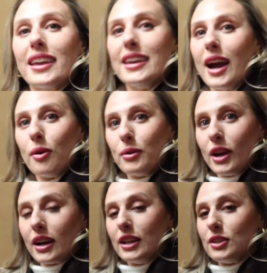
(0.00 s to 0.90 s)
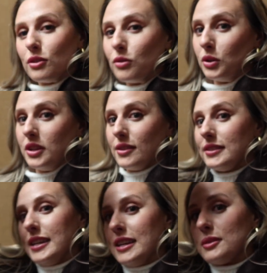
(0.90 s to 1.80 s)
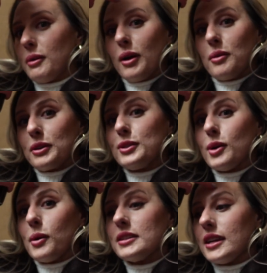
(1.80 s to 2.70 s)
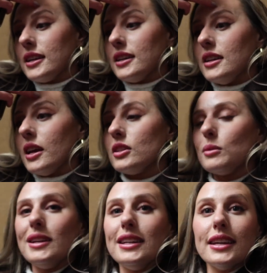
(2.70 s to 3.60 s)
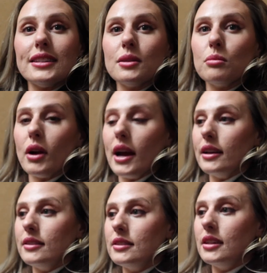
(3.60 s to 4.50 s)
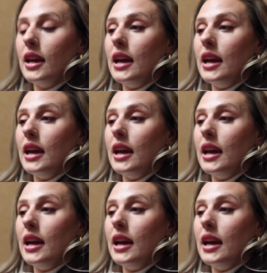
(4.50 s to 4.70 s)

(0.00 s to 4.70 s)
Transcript: Yeah, we are gonna do a full day of skiing tomorrow. We're so excited. So we need to get some rest.